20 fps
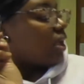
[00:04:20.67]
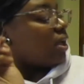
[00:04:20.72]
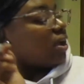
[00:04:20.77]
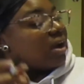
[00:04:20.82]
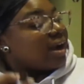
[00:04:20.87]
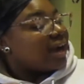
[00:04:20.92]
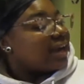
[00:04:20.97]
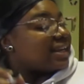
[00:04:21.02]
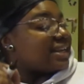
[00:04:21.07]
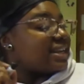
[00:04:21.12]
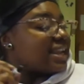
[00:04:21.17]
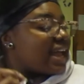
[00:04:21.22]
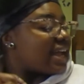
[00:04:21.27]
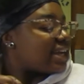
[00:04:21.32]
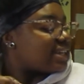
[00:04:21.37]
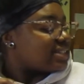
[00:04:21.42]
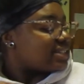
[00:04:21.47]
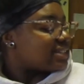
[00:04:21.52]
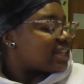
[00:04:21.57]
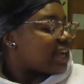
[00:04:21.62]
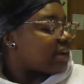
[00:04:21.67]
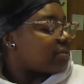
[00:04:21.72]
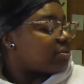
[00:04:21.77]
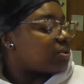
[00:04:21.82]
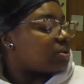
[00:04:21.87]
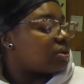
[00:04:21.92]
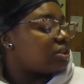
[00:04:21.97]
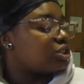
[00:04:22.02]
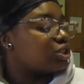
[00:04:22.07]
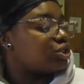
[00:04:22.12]
All right, next I am
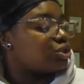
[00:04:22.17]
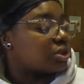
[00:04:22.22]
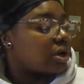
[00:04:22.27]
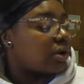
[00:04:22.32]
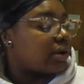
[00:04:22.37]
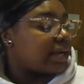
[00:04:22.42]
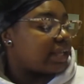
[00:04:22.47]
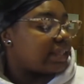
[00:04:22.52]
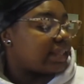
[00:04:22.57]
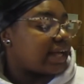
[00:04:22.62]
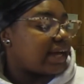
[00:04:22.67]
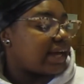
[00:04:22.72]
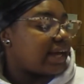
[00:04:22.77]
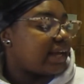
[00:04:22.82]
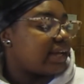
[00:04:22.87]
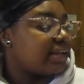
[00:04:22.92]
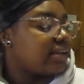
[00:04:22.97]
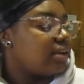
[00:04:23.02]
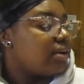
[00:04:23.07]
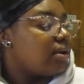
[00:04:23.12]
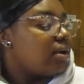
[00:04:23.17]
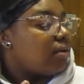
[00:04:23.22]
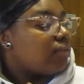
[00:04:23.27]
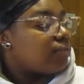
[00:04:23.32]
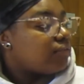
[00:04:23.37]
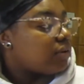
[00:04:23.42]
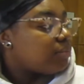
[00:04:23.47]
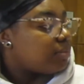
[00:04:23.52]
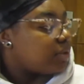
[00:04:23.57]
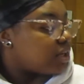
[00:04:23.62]
going to draw a line
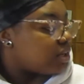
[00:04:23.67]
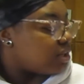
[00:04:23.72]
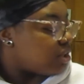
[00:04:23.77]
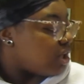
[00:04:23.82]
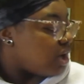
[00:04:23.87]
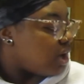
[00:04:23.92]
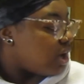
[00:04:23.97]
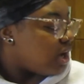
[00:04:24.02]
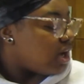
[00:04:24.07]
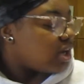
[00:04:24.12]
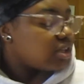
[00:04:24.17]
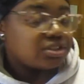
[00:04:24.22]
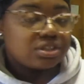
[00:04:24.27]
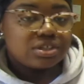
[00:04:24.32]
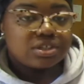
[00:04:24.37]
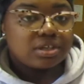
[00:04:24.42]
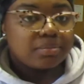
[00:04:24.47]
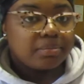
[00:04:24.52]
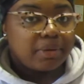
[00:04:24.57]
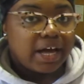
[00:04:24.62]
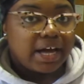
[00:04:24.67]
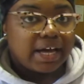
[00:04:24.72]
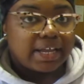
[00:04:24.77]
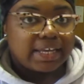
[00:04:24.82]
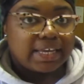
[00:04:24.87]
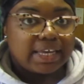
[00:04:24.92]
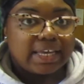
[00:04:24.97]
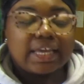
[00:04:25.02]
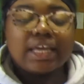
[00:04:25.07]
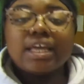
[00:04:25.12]
from the claw to the
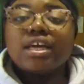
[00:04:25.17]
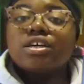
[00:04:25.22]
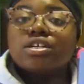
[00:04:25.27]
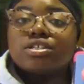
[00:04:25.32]
body.